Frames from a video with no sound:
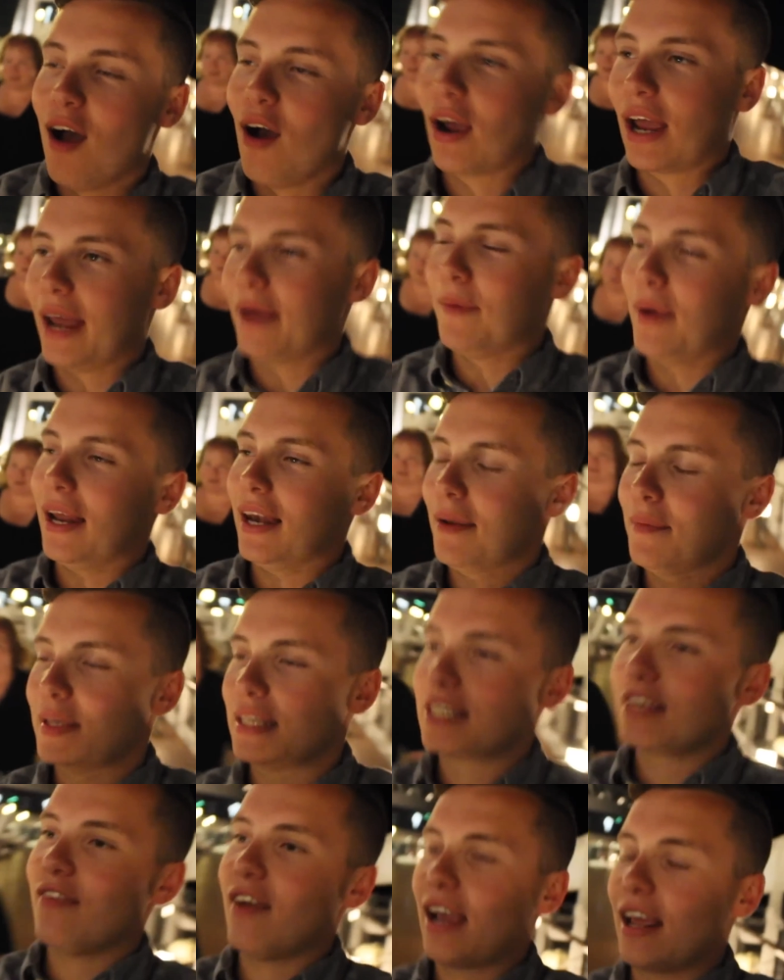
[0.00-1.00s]
Okay, wait, let
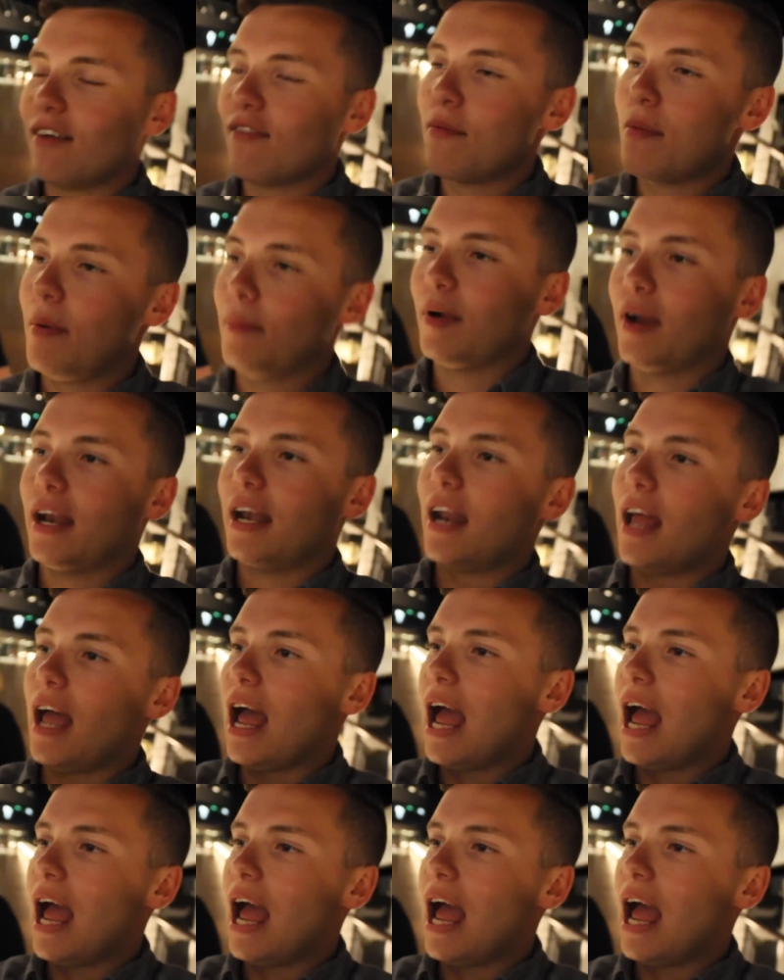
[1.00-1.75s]
me see if I can remember it.